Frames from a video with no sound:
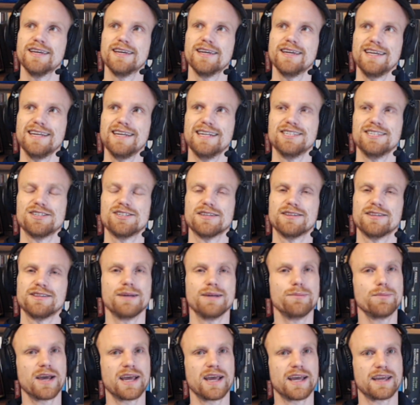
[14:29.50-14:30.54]
It is a
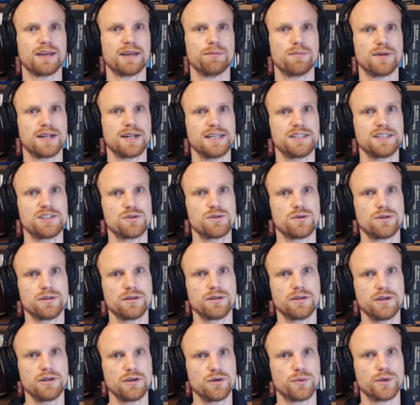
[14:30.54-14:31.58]
temporary
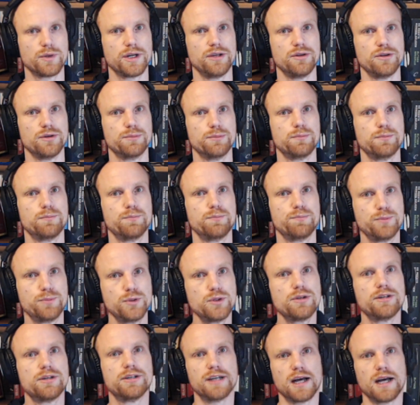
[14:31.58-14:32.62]
placeholder where you
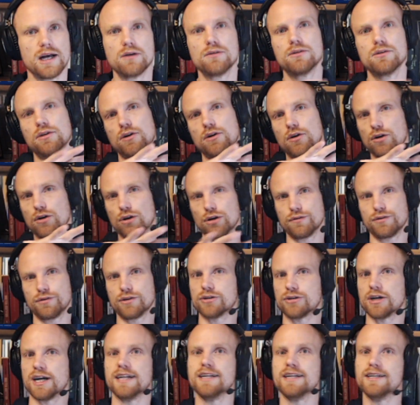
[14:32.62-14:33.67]
put down all of
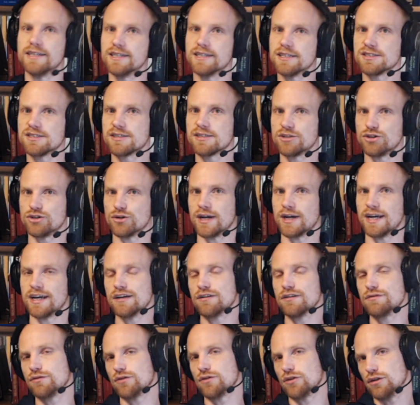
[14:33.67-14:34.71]
your ideas that you
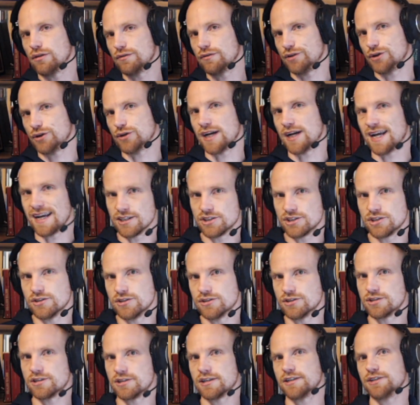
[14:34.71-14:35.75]
have, all of your
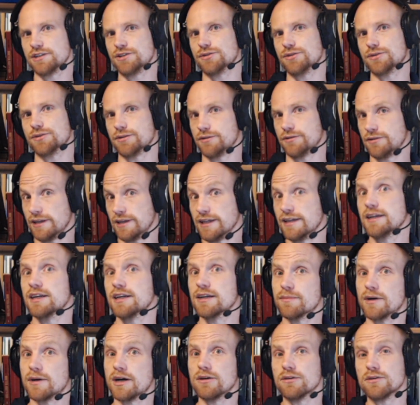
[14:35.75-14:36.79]
actions that you're thinking
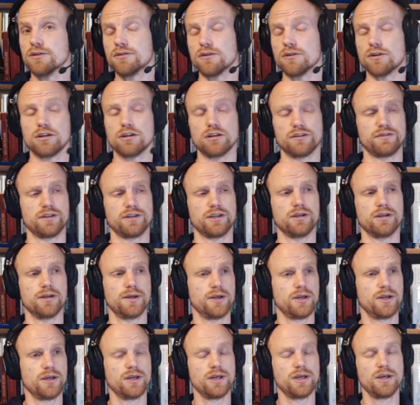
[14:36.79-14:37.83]
about, all of the
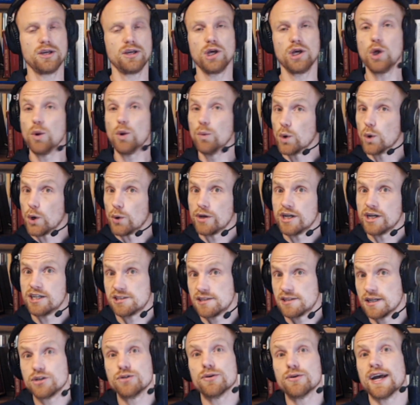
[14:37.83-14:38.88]
worries
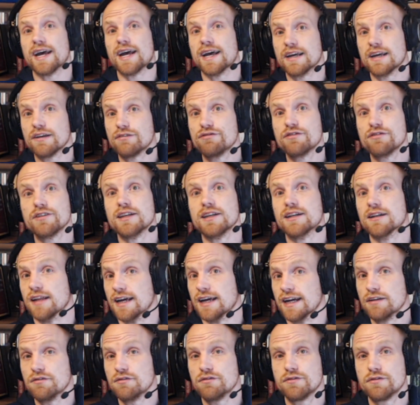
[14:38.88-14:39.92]
that you have in
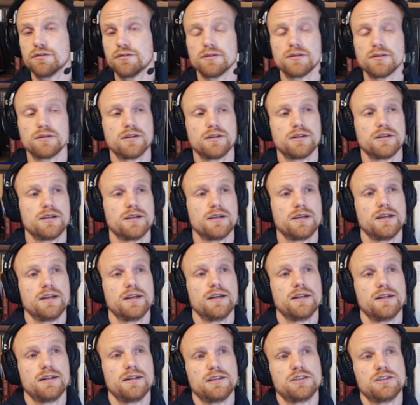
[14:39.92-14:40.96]
life.
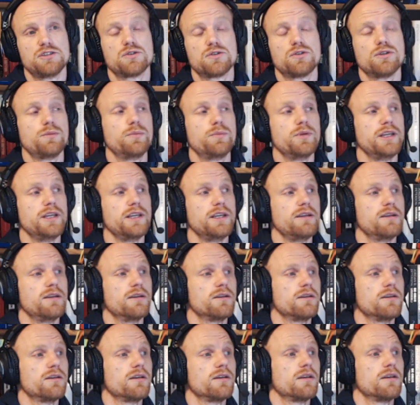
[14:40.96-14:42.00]
This could be
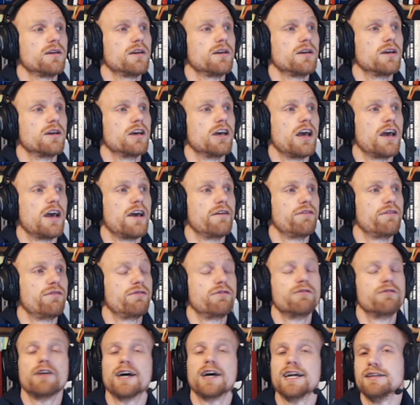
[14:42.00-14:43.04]
a
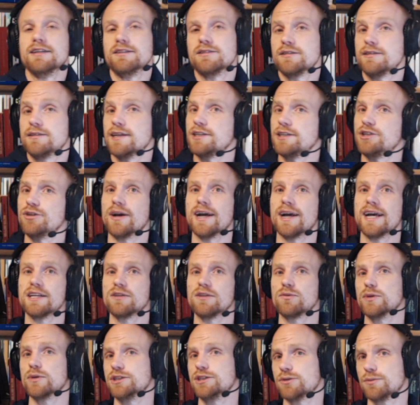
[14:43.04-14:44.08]
fight that you had
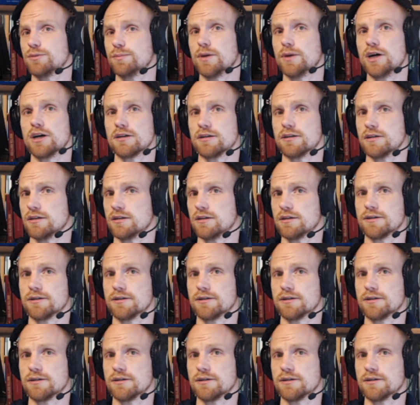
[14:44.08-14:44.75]
with your partner.